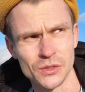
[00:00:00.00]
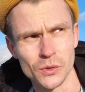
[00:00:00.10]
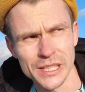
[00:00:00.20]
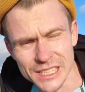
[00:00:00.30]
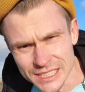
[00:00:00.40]
to
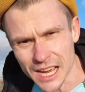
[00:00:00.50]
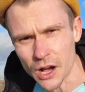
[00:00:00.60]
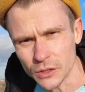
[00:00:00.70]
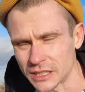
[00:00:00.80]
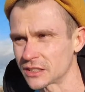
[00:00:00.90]
this
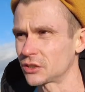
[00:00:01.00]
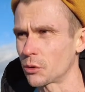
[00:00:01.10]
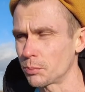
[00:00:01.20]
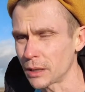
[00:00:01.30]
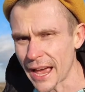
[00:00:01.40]
house is
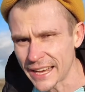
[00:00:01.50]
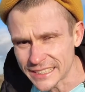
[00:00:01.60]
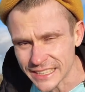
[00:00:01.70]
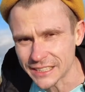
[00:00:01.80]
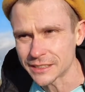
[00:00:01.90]
supplied
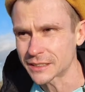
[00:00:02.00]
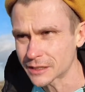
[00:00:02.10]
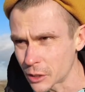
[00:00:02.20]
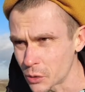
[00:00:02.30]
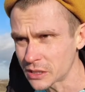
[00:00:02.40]

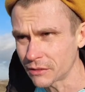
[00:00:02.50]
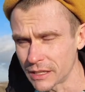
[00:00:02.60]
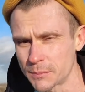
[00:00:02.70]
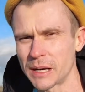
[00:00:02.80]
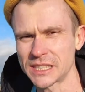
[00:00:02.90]
exclusively
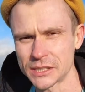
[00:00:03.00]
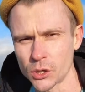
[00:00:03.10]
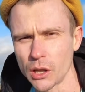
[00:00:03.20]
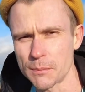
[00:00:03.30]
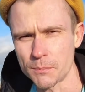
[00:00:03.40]
by solar